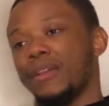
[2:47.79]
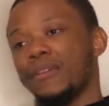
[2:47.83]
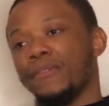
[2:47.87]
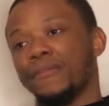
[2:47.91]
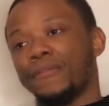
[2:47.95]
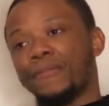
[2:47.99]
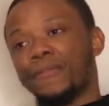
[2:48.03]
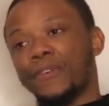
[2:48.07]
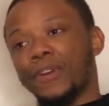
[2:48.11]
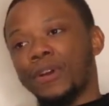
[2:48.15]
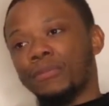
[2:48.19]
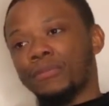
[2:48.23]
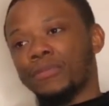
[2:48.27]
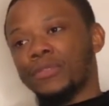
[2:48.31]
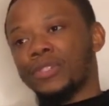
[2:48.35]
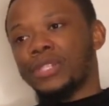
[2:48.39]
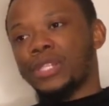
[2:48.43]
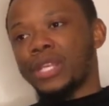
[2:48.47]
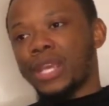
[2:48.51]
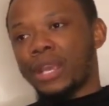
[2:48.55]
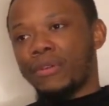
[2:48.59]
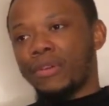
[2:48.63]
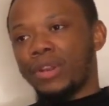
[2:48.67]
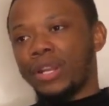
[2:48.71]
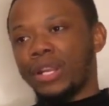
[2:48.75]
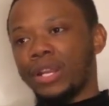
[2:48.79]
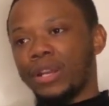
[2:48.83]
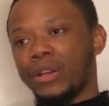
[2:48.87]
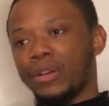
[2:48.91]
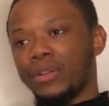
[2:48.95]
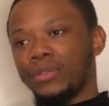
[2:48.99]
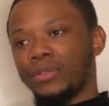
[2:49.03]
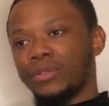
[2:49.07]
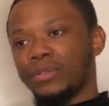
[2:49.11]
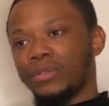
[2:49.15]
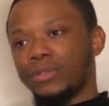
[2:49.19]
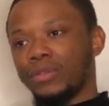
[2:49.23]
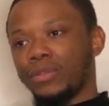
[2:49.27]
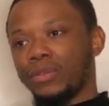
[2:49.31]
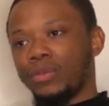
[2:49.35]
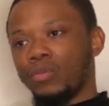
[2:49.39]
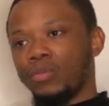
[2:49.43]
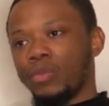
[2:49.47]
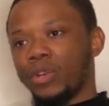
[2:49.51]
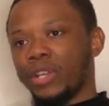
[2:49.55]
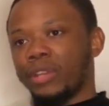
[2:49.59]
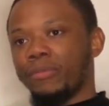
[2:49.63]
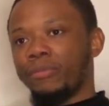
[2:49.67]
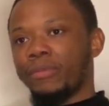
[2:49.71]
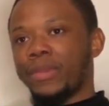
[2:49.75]
from Sierra Leone
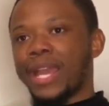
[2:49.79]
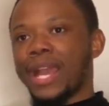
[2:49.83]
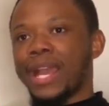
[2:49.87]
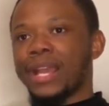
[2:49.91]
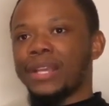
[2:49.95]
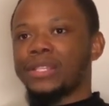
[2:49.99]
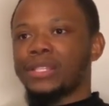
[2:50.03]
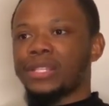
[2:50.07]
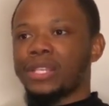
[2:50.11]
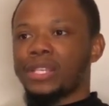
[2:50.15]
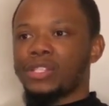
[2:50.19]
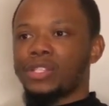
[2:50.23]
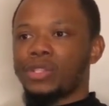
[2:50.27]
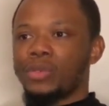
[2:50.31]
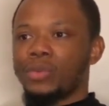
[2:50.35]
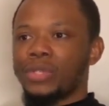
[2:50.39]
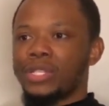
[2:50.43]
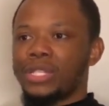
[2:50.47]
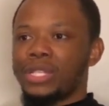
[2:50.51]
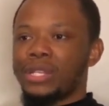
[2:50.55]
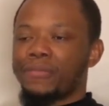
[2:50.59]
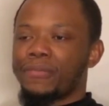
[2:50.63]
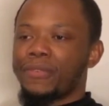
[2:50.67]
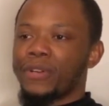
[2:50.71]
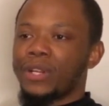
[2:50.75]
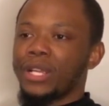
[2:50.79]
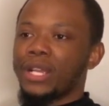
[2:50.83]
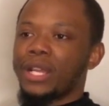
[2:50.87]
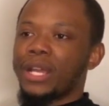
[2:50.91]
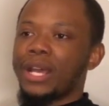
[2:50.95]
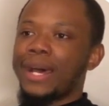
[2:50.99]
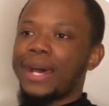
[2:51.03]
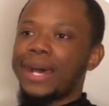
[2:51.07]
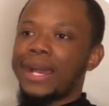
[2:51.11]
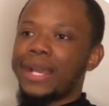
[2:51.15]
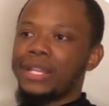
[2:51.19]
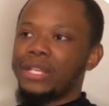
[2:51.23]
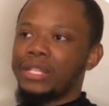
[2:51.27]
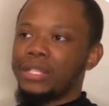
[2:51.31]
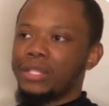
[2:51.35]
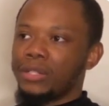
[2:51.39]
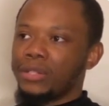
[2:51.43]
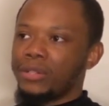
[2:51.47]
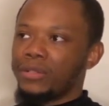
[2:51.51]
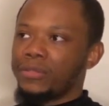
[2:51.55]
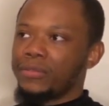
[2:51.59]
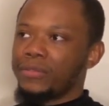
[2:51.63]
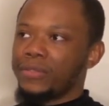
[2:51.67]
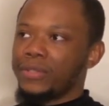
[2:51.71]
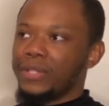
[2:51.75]
will give me access to a different kind
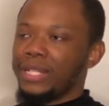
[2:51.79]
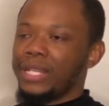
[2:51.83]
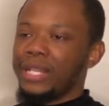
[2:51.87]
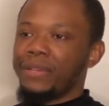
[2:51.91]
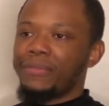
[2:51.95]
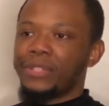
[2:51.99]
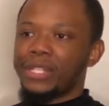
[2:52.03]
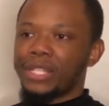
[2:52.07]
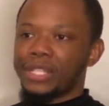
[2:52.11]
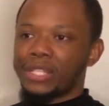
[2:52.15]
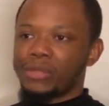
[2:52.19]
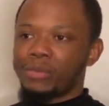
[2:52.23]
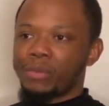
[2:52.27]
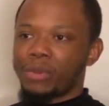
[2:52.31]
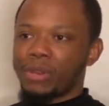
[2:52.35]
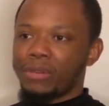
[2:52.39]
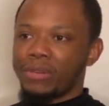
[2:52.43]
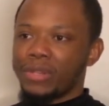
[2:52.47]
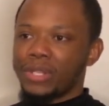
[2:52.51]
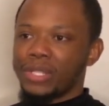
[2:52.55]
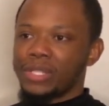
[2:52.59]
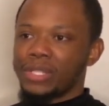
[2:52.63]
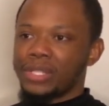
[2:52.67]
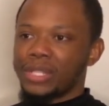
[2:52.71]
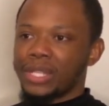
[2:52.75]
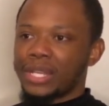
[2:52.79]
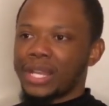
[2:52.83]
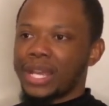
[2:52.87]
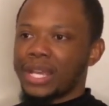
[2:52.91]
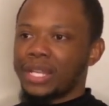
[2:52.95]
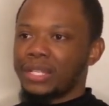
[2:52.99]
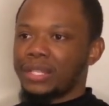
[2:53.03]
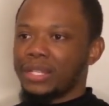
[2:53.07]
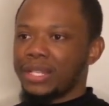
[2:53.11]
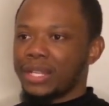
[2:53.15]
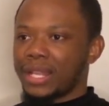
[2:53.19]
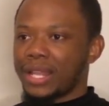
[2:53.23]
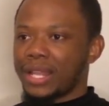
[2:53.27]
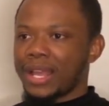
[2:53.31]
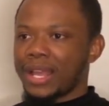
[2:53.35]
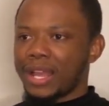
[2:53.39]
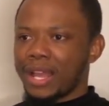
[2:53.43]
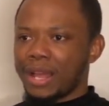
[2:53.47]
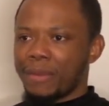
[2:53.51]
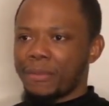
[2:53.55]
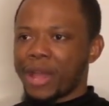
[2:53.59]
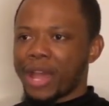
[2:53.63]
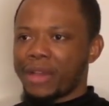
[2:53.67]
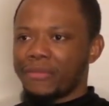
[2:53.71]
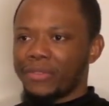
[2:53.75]
of lived experience than I
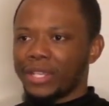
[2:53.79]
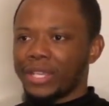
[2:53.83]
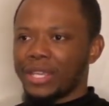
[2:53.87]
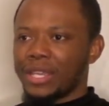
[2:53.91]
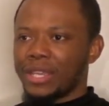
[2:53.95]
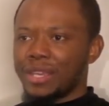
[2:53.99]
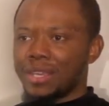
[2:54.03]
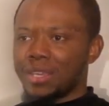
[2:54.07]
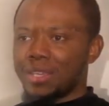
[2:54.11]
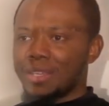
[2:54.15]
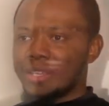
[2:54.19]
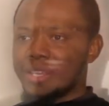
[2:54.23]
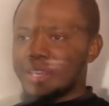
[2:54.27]
am having here.